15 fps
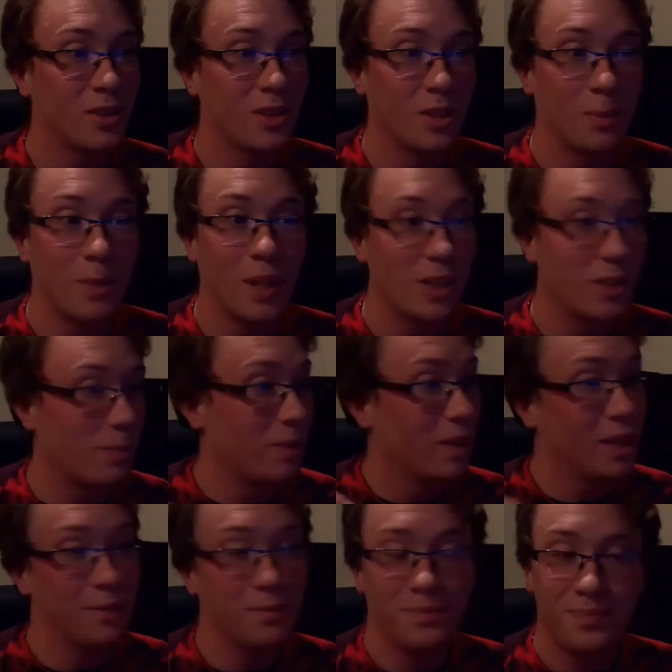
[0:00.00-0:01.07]
suspense,
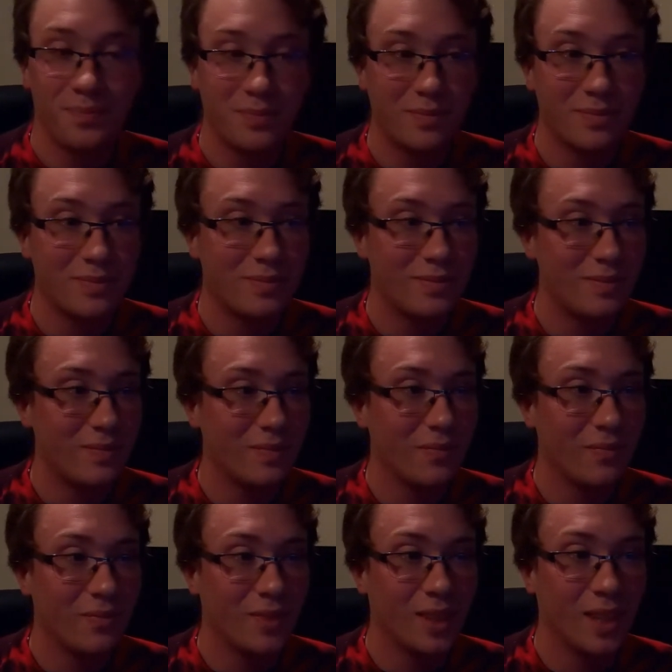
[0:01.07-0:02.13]
but
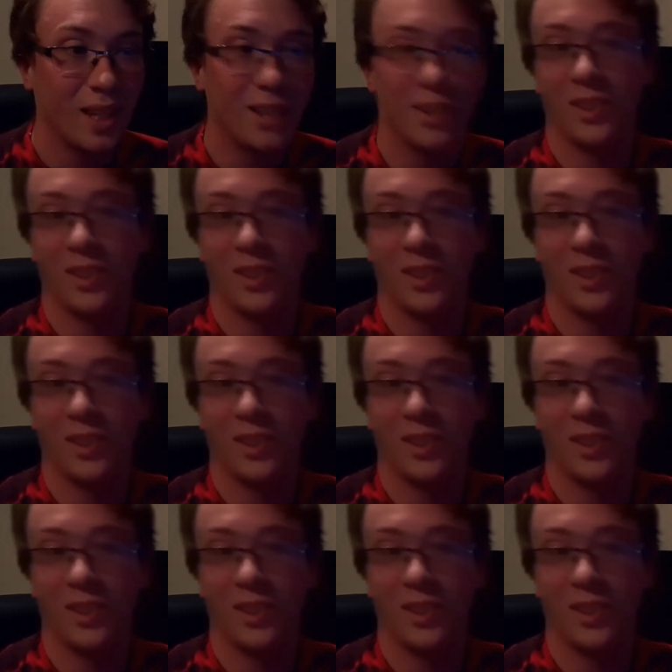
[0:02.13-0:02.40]
I